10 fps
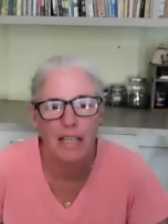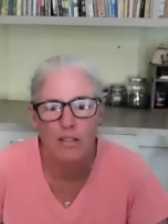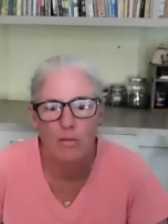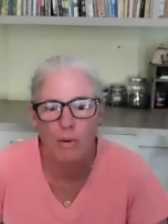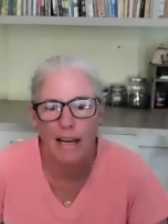
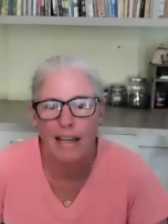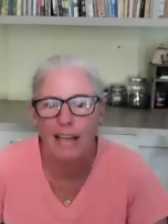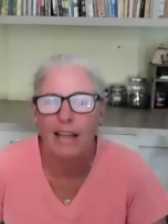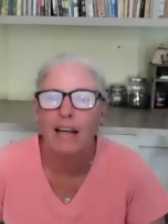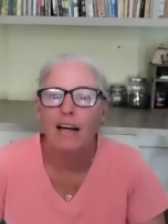
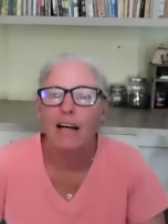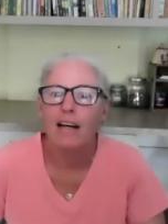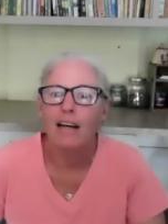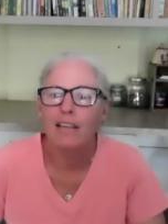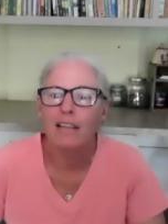away.
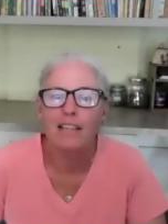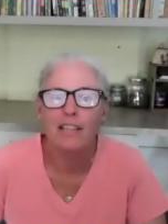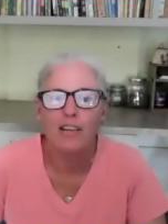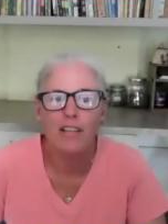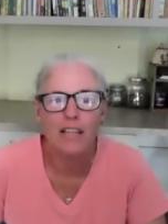Like
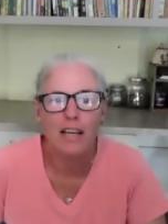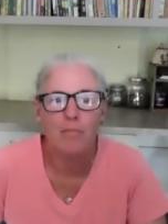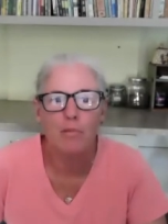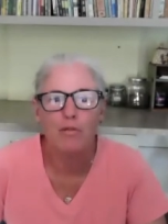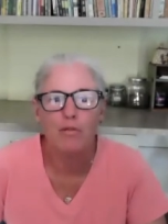Terry said, I
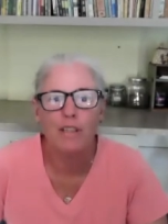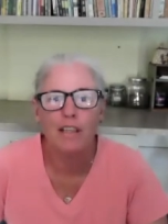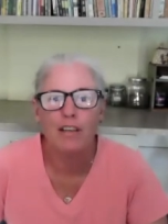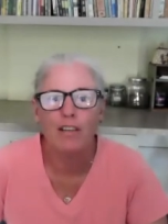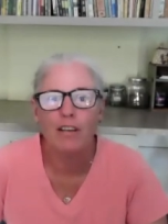moved
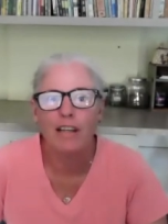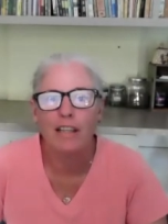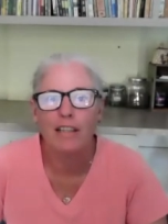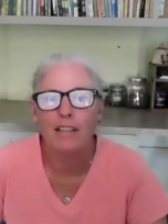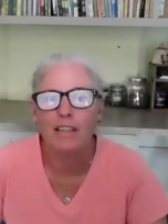here
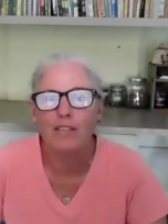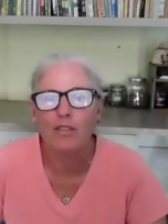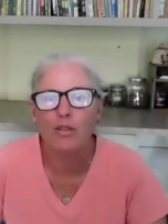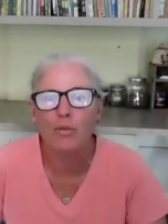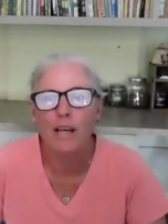in
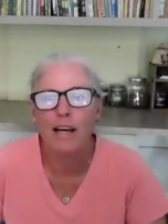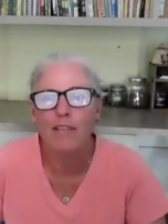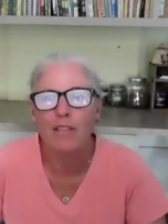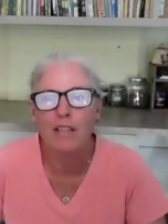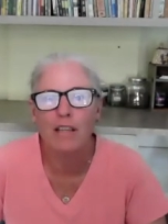
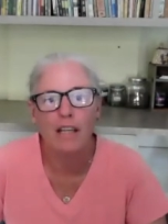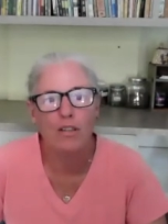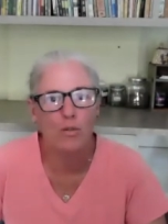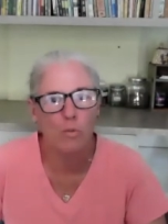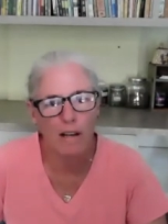
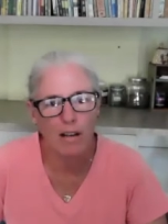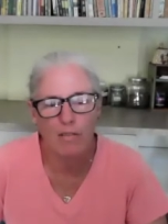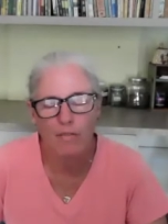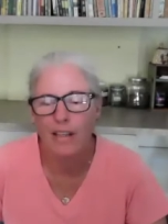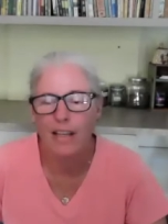
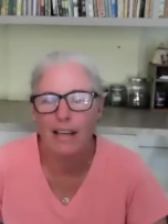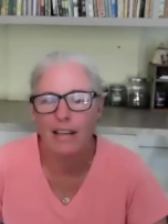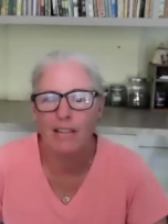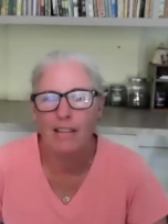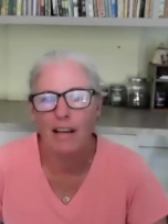2012
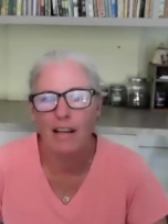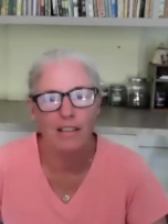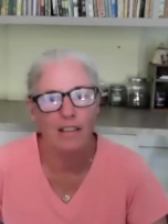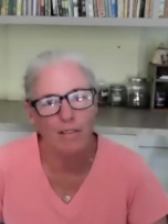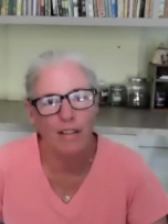and I
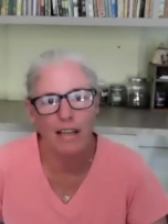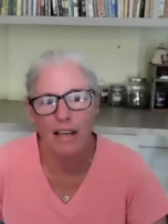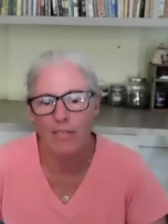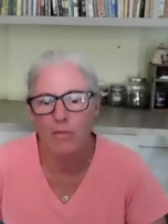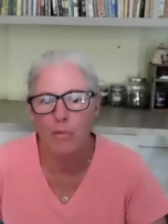love it. I
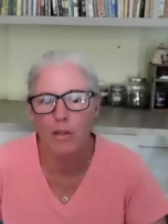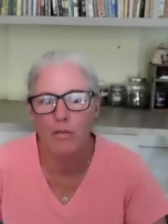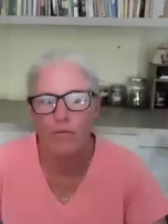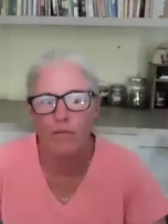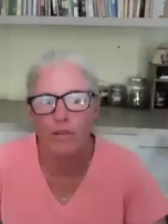have a
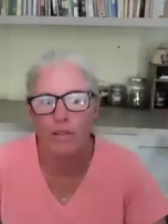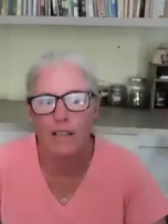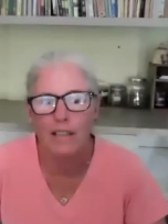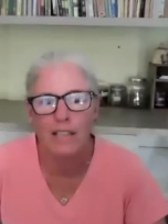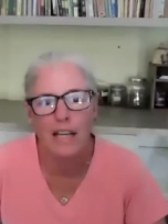beautiful
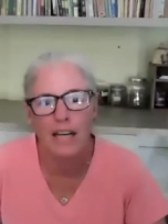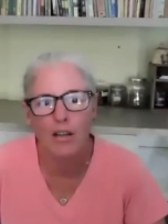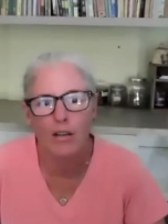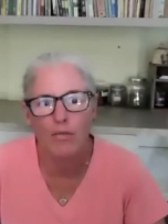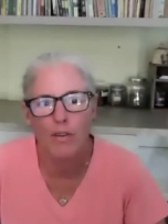
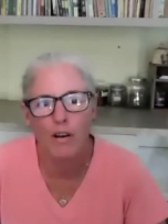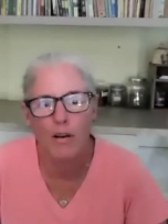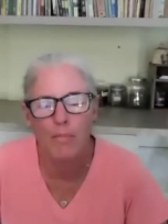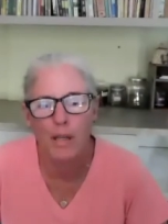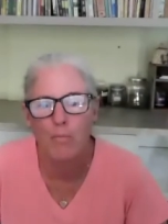10-acre
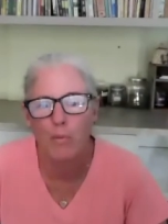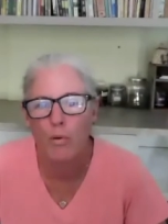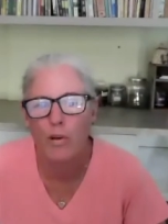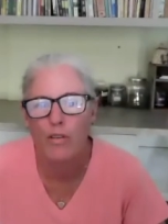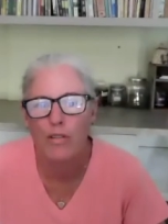farm that
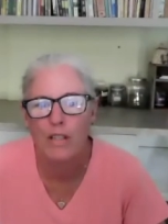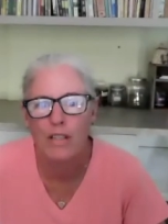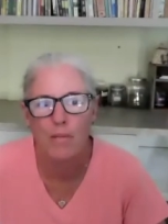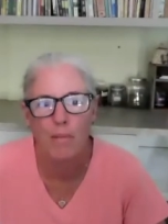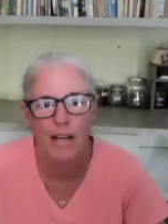borders the
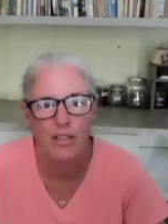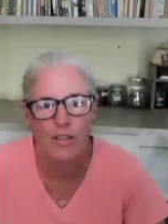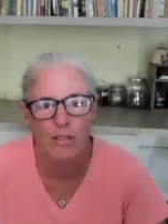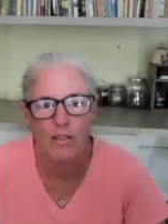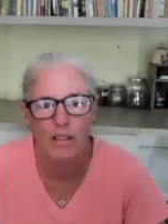Sebastian